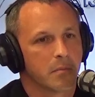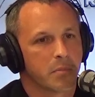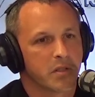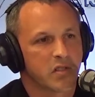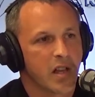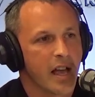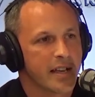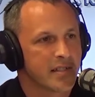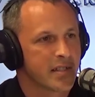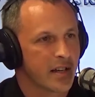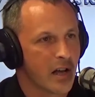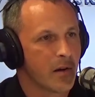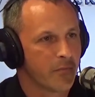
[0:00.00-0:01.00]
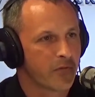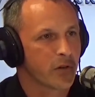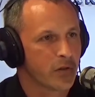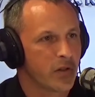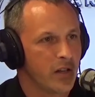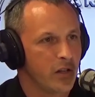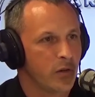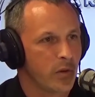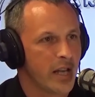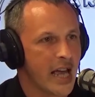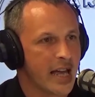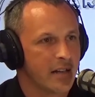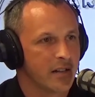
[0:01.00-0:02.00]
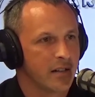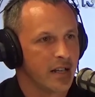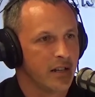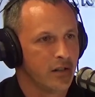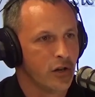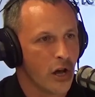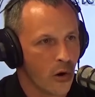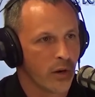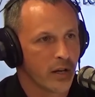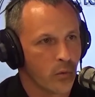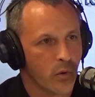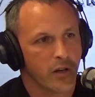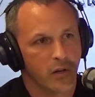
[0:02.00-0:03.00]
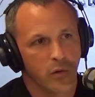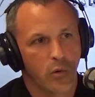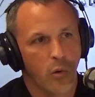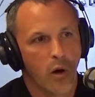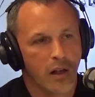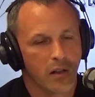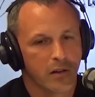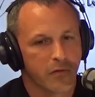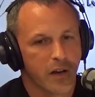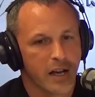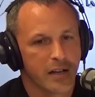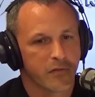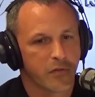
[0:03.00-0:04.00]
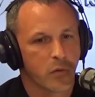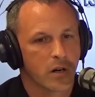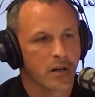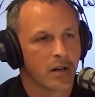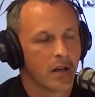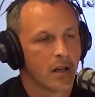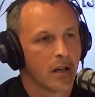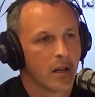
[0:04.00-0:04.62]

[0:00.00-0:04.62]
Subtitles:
besides the comfort that you get in knowing what you qualify for,